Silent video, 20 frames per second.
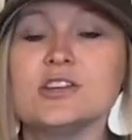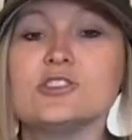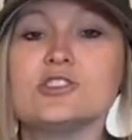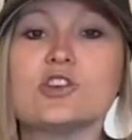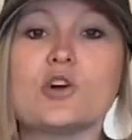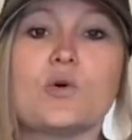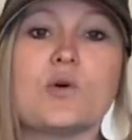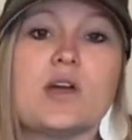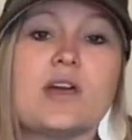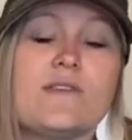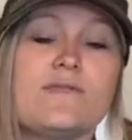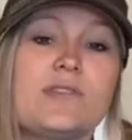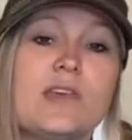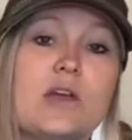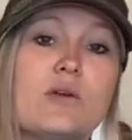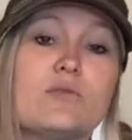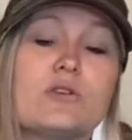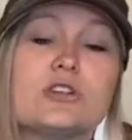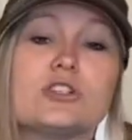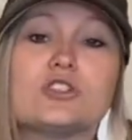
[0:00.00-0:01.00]
So if
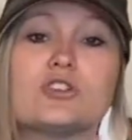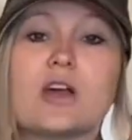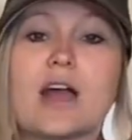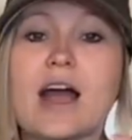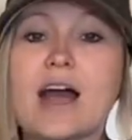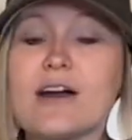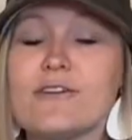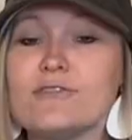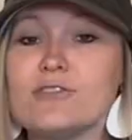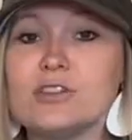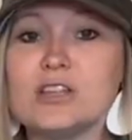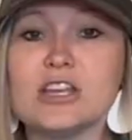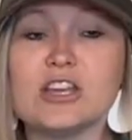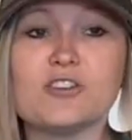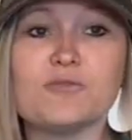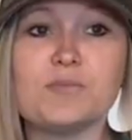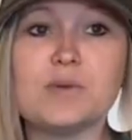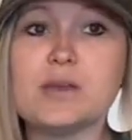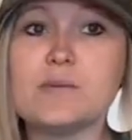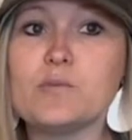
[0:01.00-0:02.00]
they were traveling,
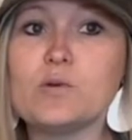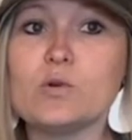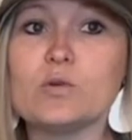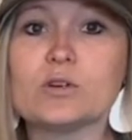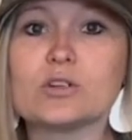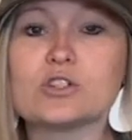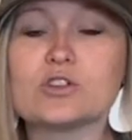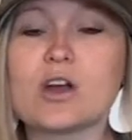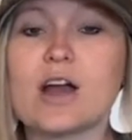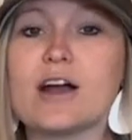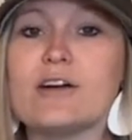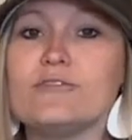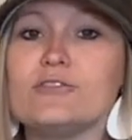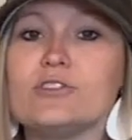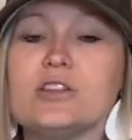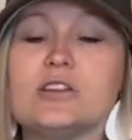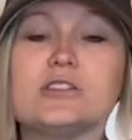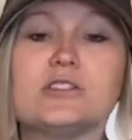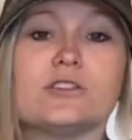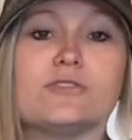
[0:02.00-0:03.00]
if people were
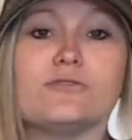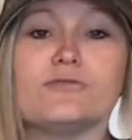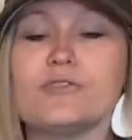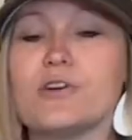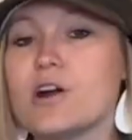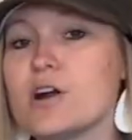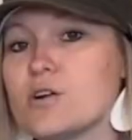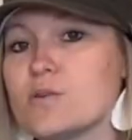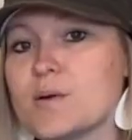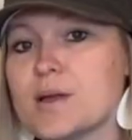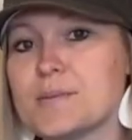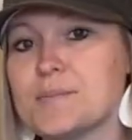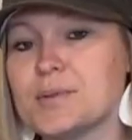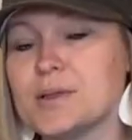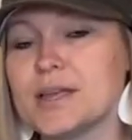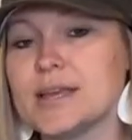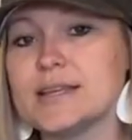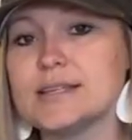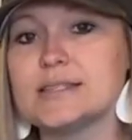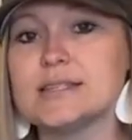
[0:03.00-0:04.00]
traveling to faraway
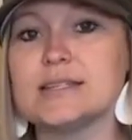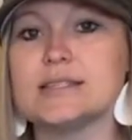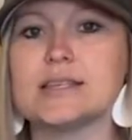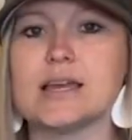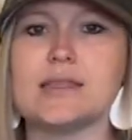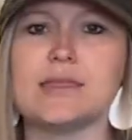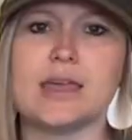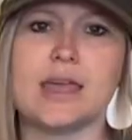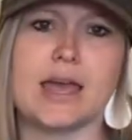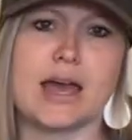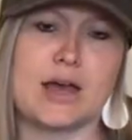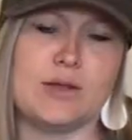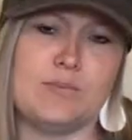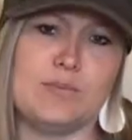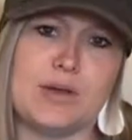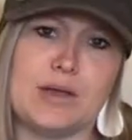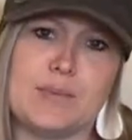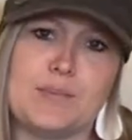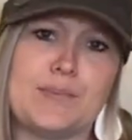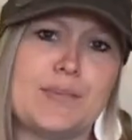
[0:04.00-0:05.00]
places and they had
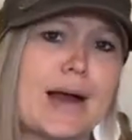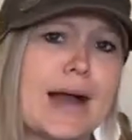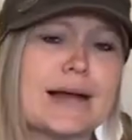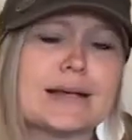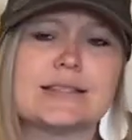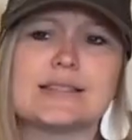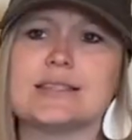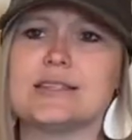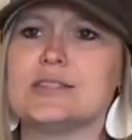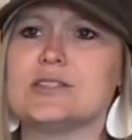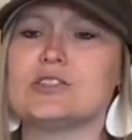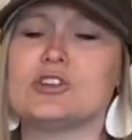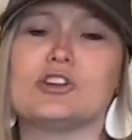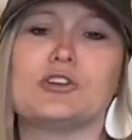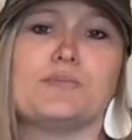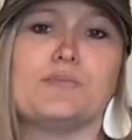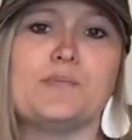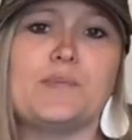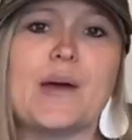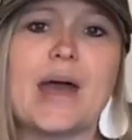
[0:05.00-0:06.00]
big boxes
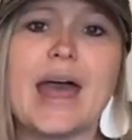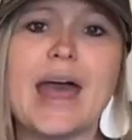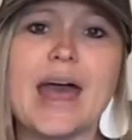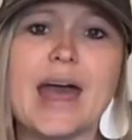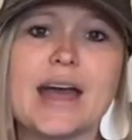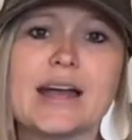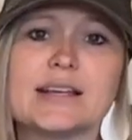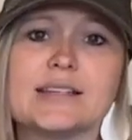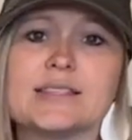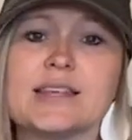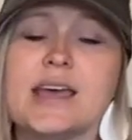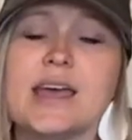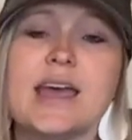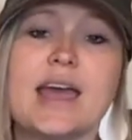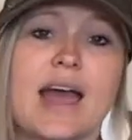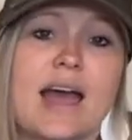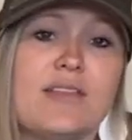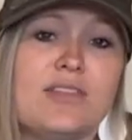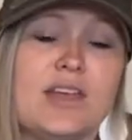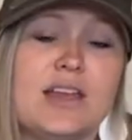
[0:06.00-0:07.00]
or bags
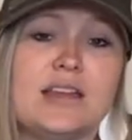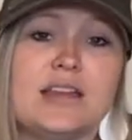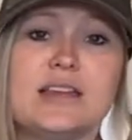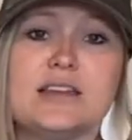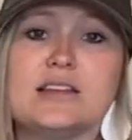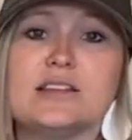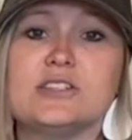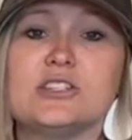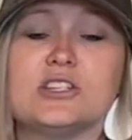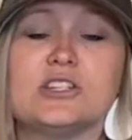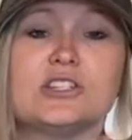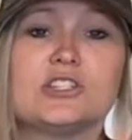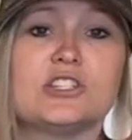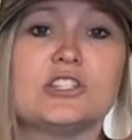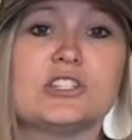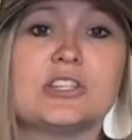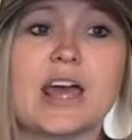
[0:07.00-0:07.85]
and they needed to